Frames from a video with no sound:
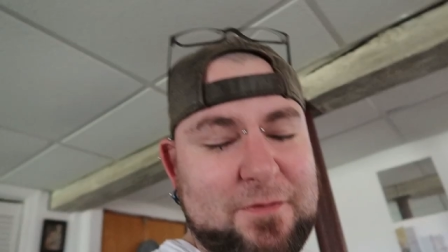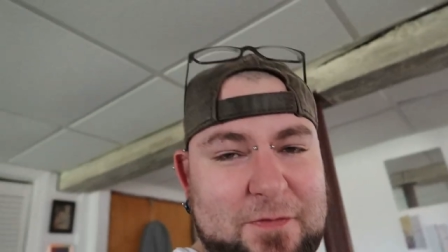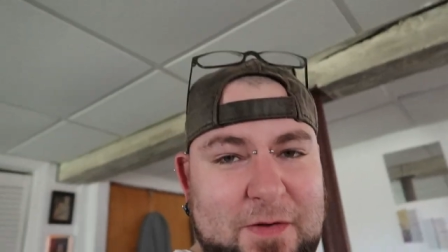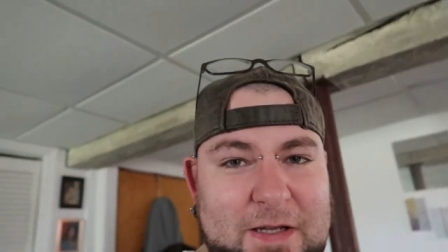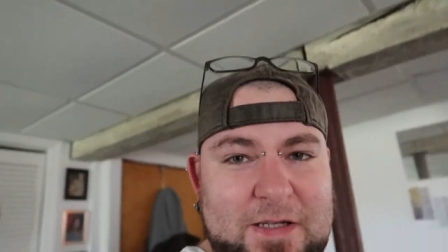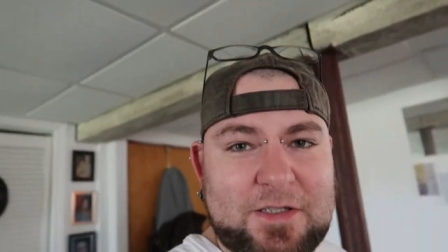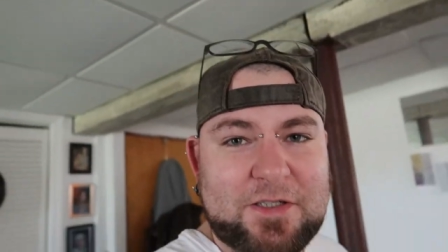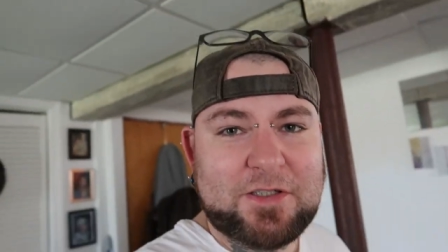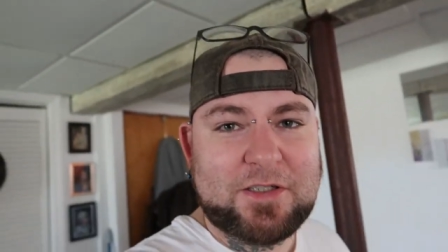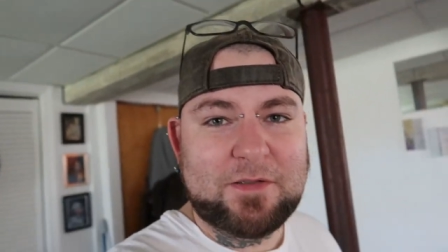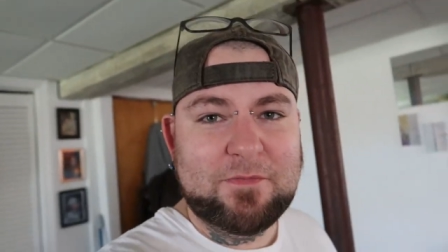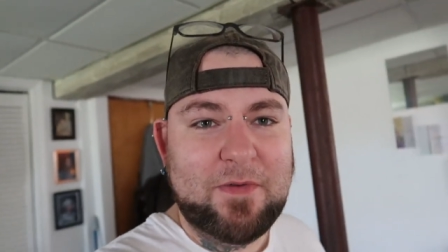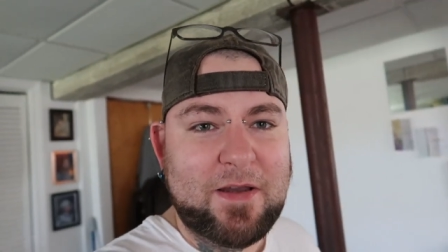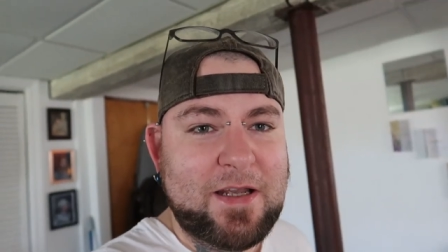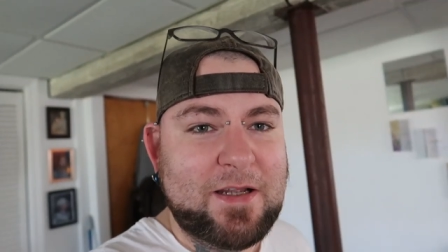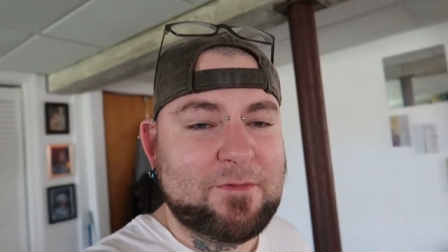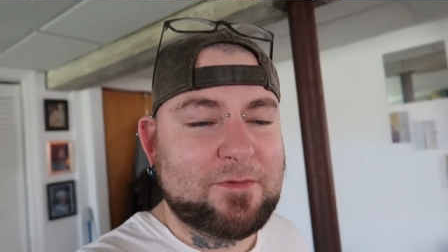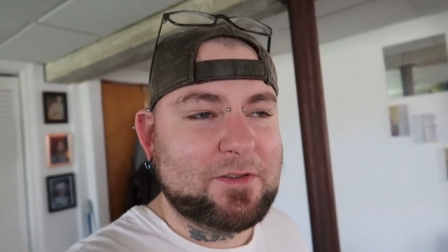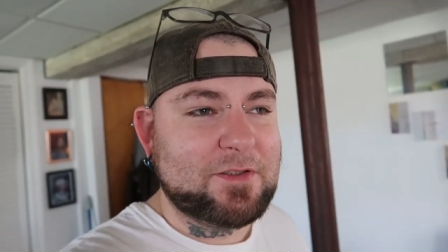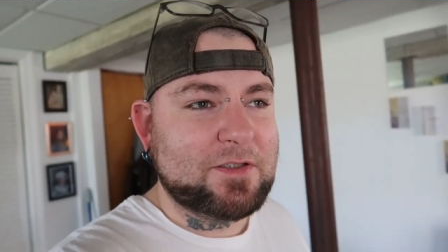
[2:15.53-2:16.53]
the face she
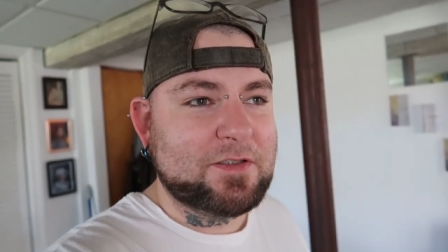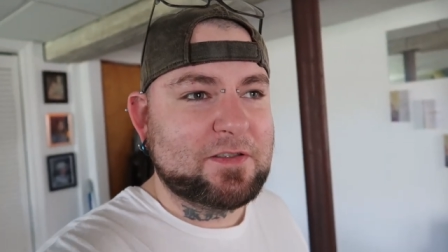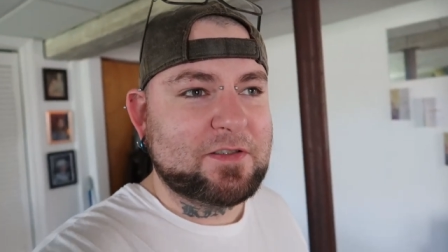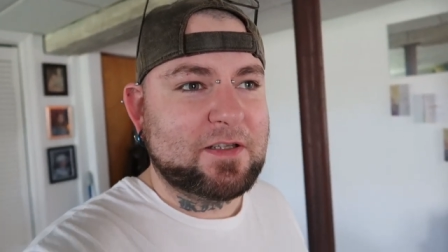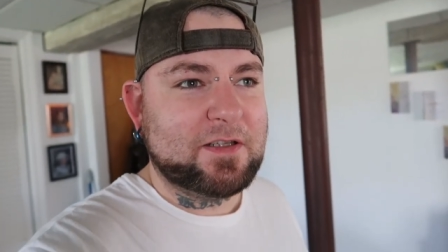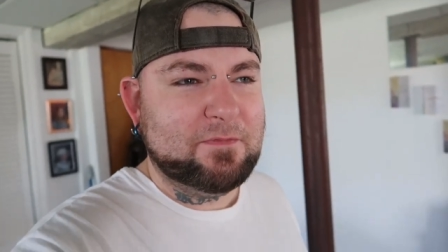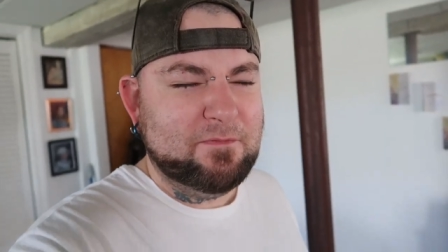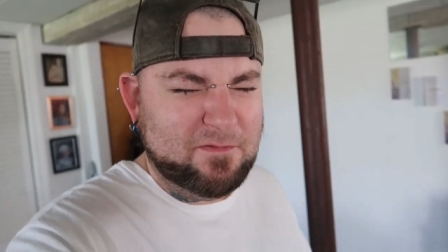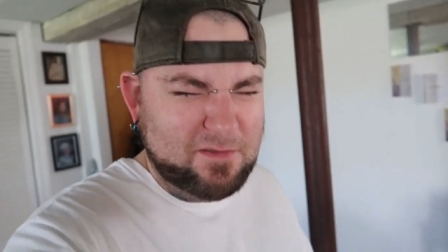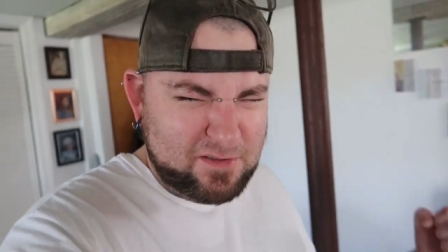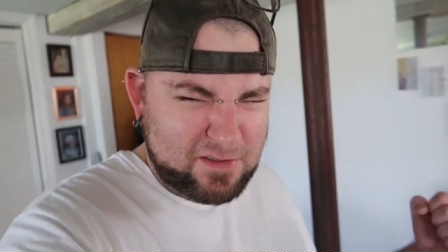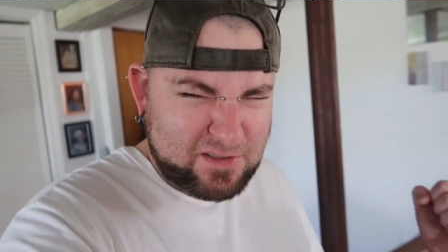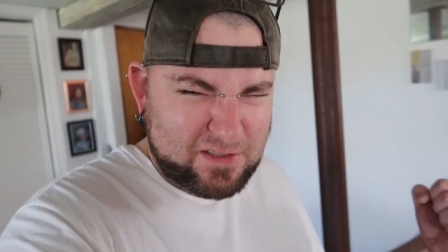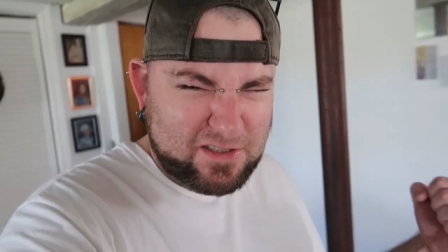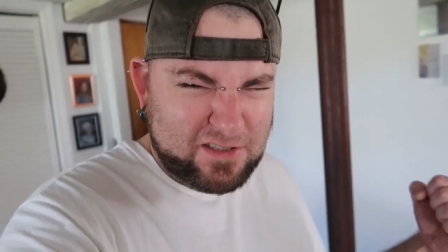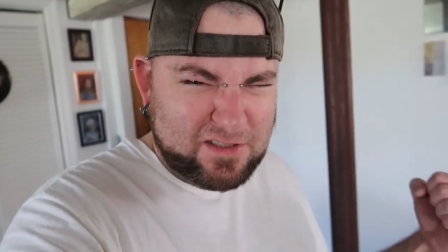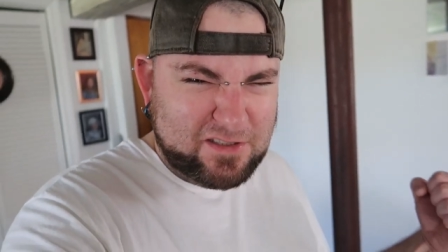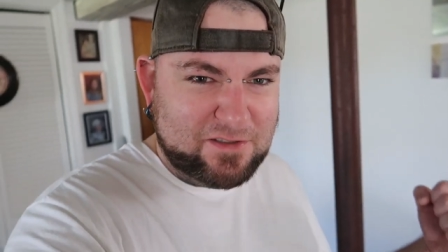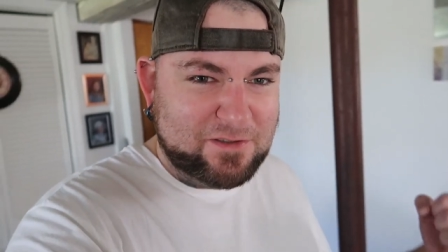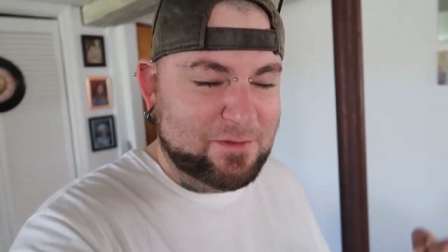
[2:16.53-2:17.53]
made was just like,
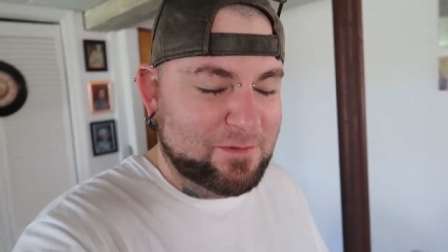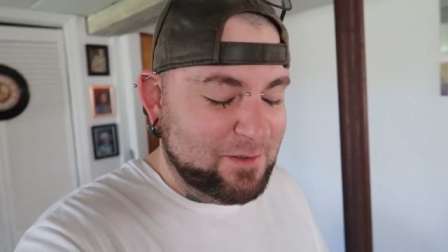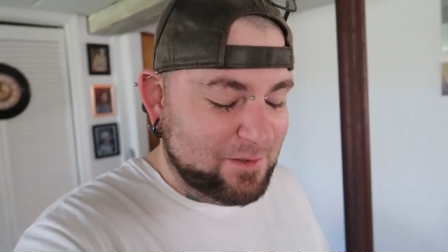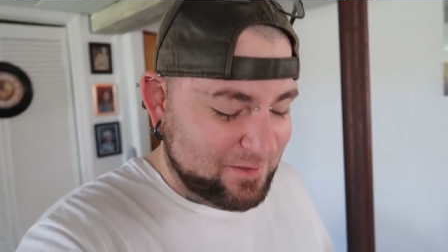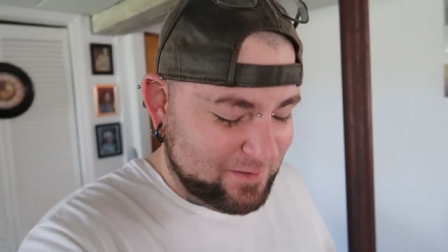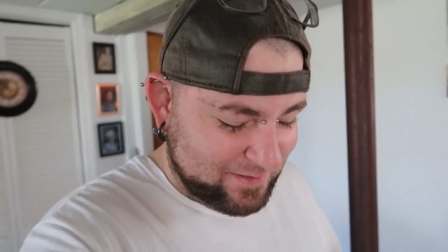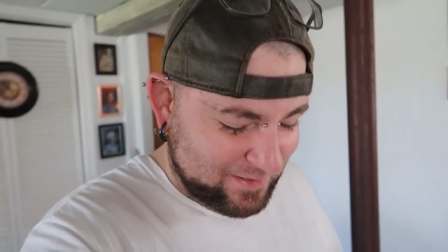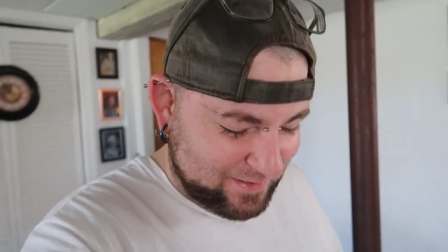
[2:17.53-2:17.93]
ah!